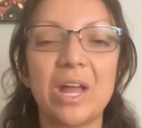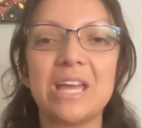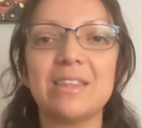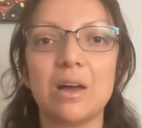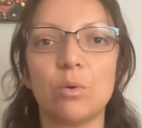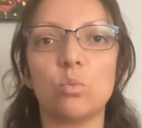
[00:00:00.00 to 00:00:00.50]

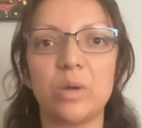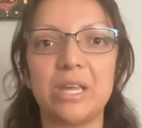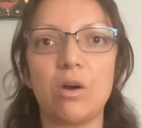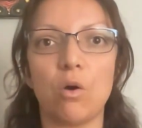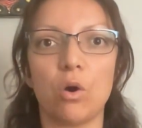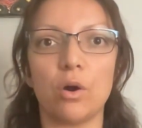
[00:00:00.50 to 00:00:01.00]
that we
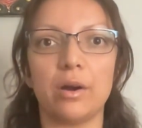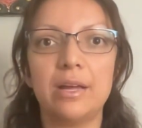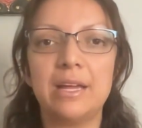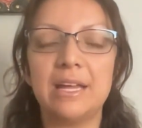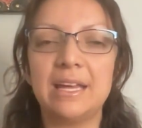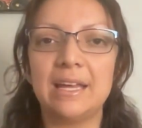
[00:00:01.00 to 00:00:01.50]
are.
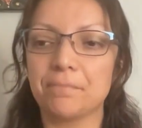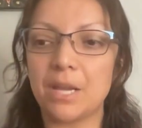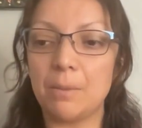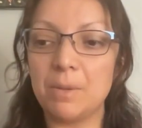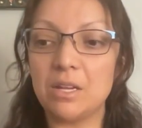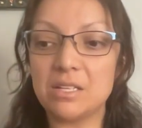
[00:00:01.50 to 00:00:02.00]

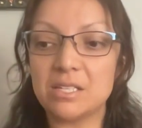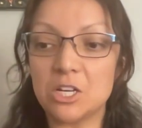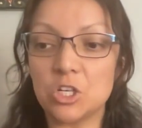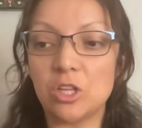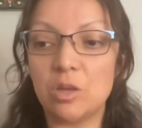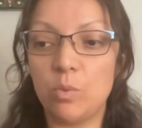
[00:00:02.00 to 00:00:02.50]

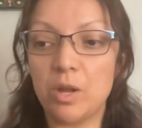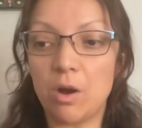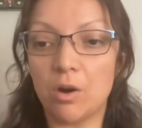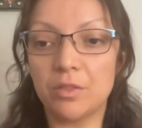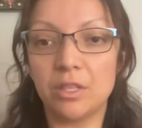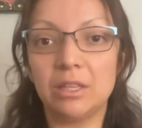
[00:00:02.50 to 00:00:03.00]
Essentially, we
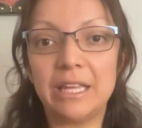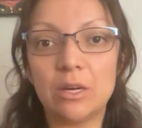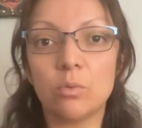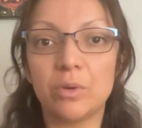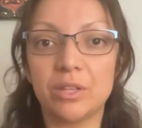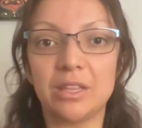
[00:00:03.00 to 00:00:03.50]
are the leader
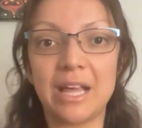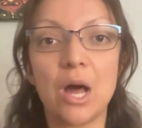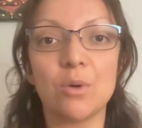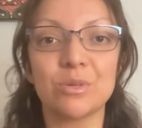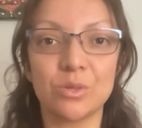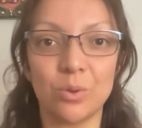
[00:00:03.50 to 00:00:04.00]
within the
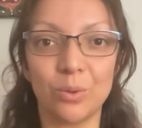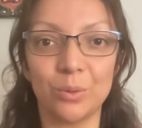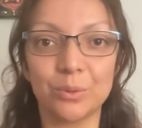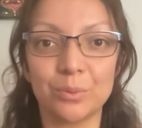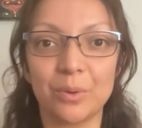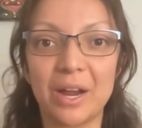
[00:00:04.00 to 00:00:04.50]

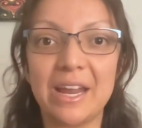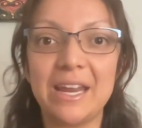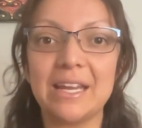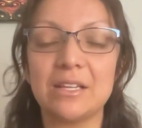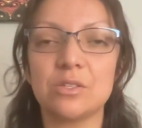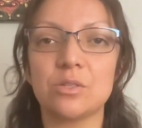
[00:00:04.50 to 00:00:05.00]
household, right?
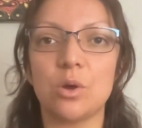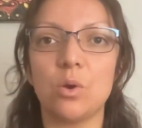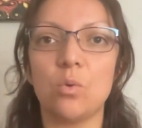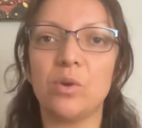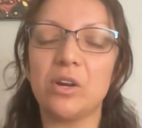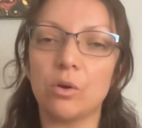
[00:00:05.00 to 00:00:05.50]
And so
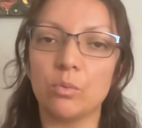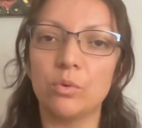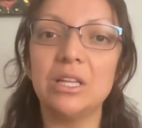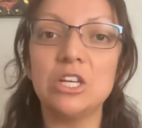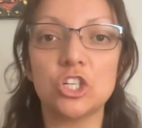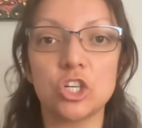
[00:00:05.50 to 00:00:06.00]
we are
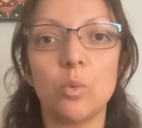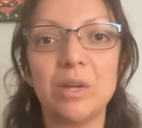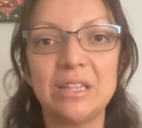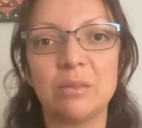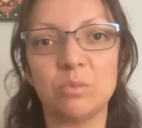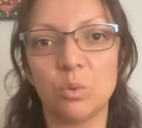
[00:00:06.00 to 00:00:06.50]
really showing
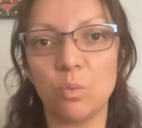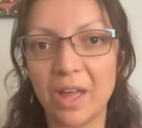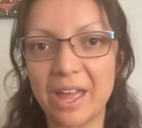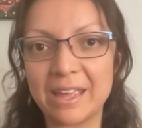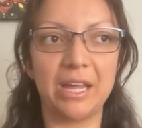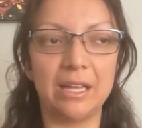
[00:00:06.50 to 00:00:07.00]
them the
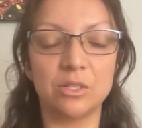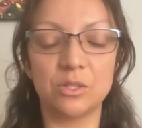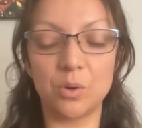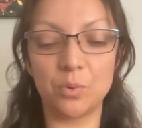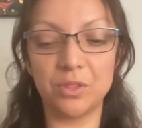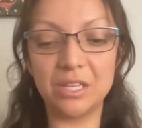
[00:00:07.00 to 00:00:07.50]
way. And
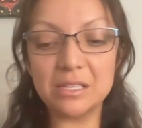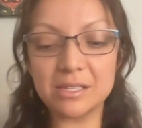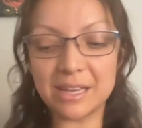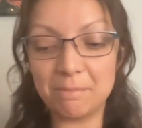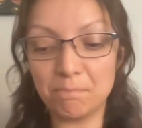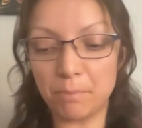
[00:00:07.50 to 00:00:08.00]
so this
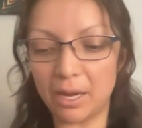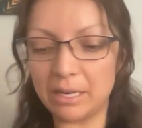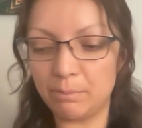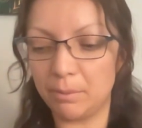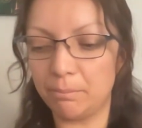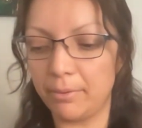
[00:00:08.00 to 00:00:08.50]

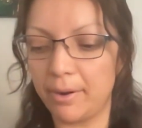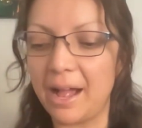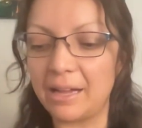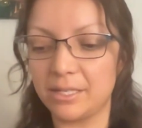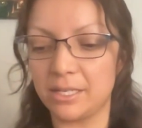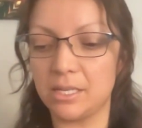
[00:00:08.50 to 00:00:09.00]
embodiment
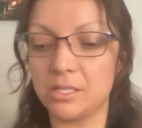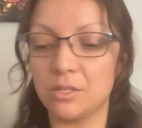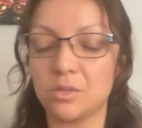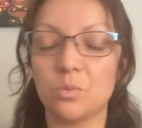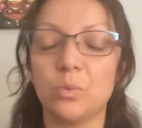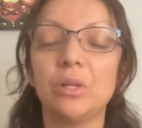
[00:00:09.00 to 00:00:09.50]
practice is
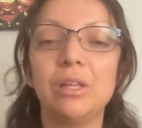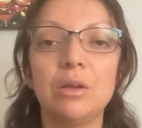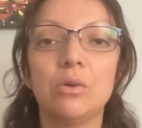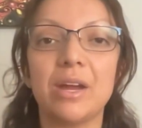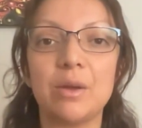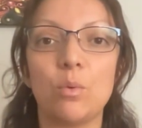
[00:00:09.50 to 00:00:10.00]
a really
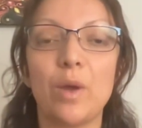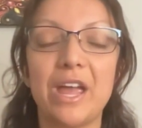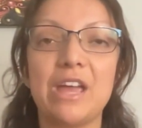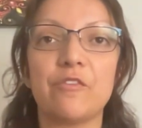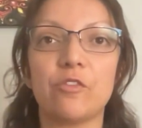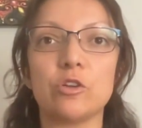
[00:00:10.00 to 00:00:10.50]
great
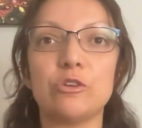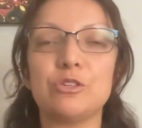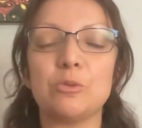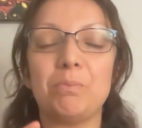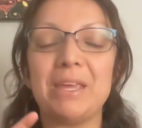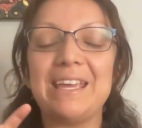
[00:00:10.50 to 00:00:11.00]
way for you to
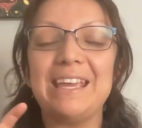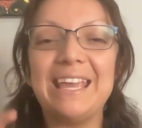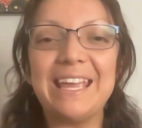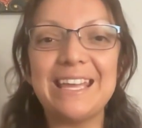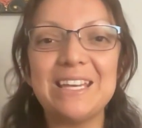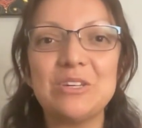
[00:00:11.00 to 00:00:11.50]

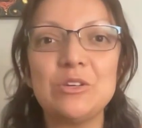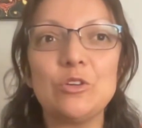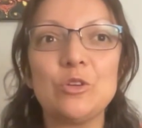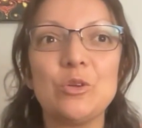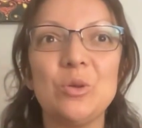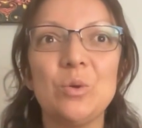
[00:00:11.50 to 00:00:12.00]
begin
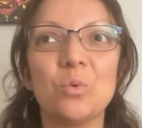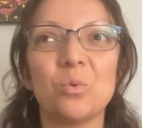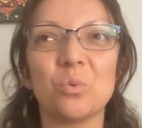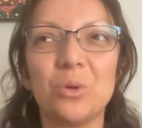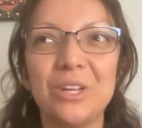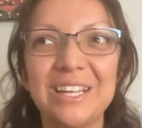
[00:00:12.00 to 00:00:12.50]
to
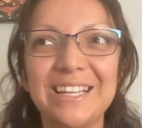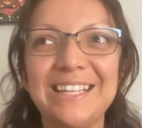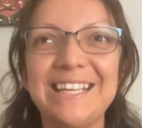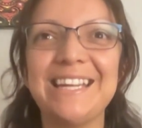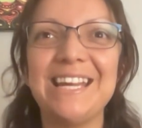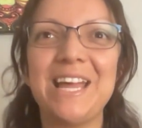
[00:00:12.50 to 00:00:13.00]

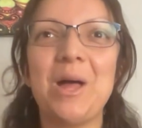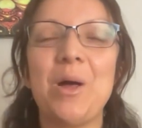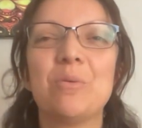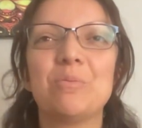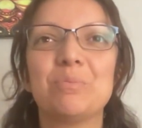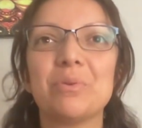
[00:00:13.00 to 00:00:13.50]
really
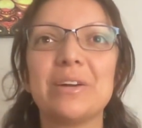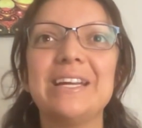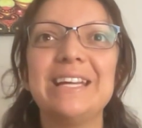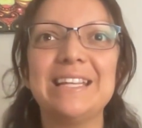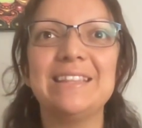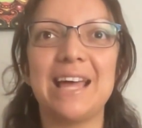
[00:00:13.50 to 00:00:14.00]
bring
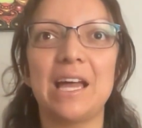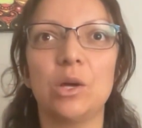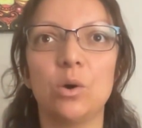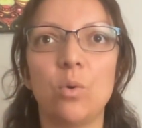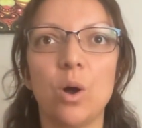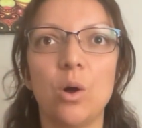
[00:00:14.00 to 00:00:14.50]
in that
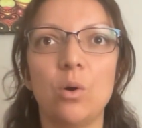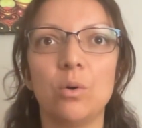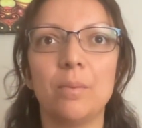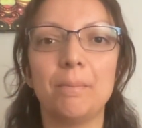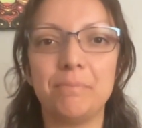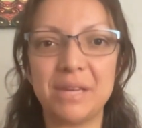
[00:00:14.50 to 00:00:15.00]
quote,
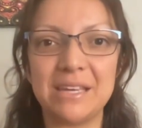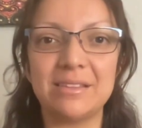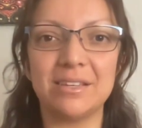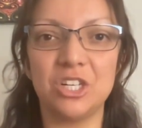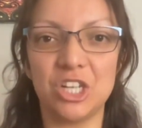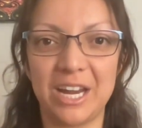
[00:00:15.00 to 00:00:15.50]
be the
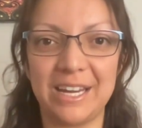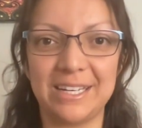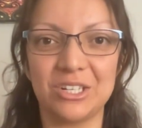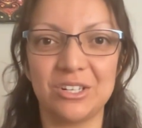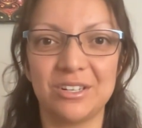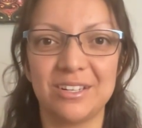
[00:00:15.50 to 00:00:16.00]

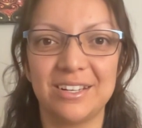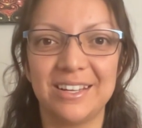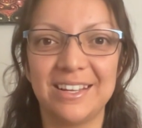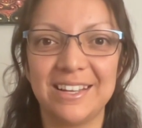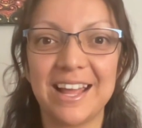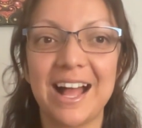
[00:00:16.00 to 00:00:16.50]
change.
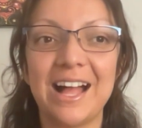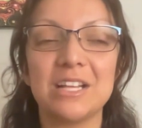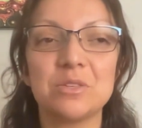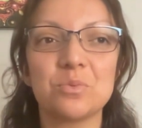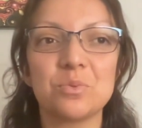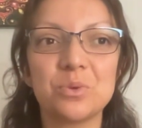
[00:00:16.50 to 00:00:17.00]
Yeah,
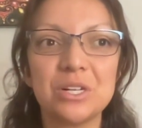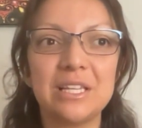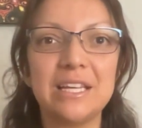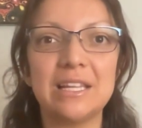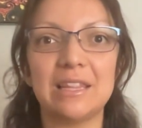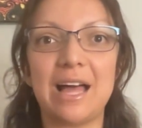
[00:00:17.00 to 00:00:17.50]
it's really
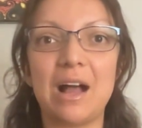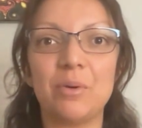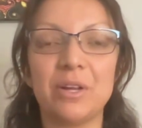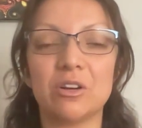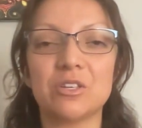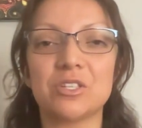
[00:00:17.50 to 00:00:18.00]

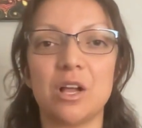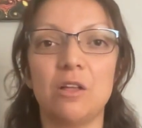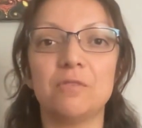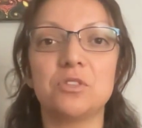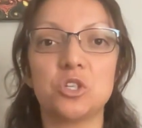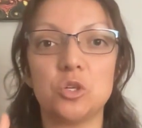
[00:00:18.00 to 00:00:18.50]
allowing
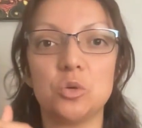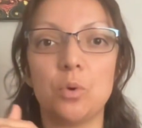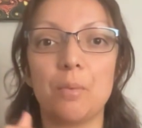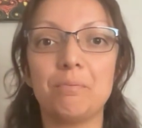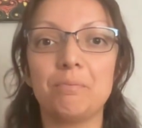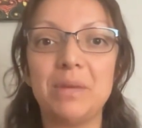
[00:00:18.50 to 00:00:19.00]
ourselves
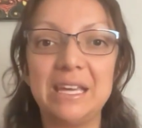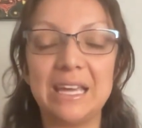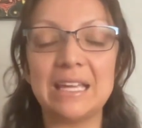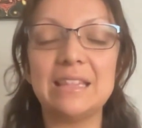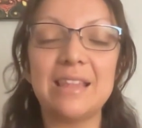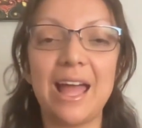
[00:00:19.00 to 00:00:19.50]
to
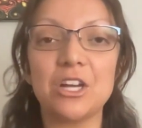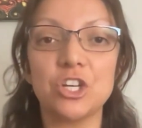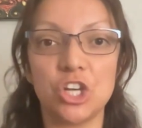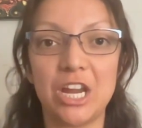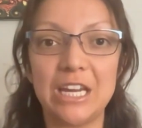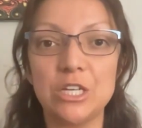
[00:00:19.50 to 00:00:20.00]
begin that
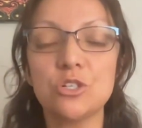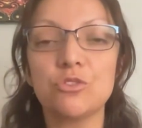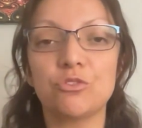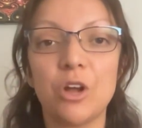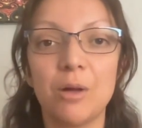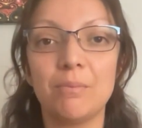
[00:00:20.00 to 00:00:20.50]
change
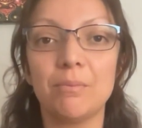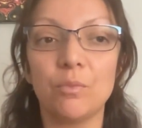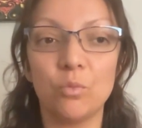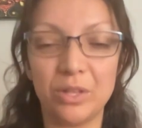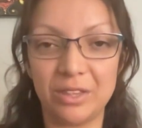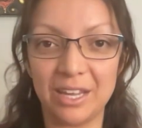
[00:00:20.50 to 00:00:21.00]
from
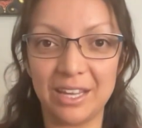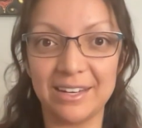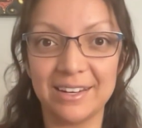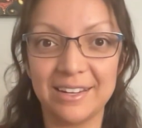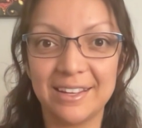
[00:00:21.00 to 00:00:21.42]
within